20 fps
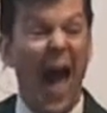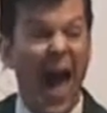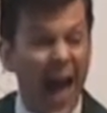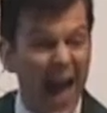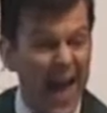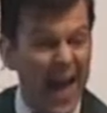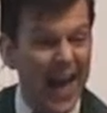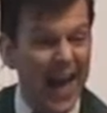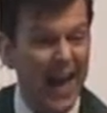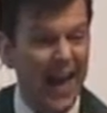
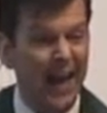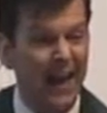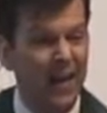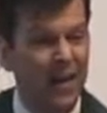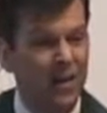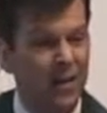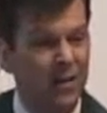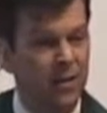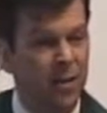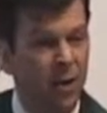
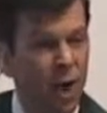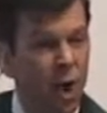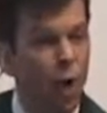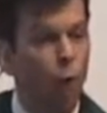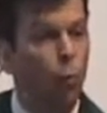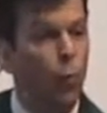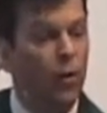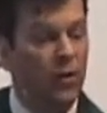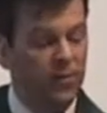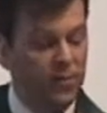And
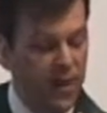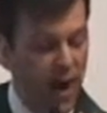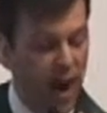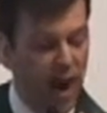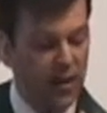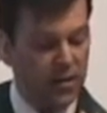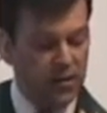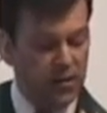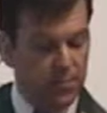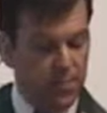we've
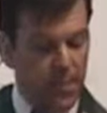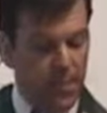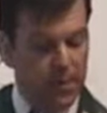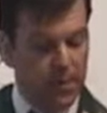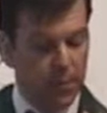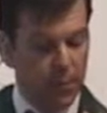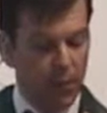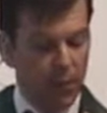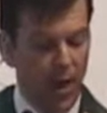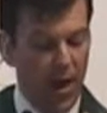got to make
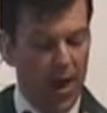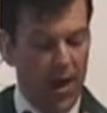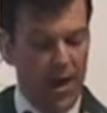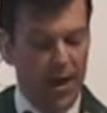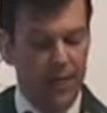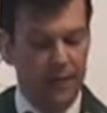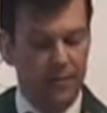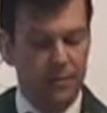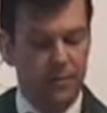a plan.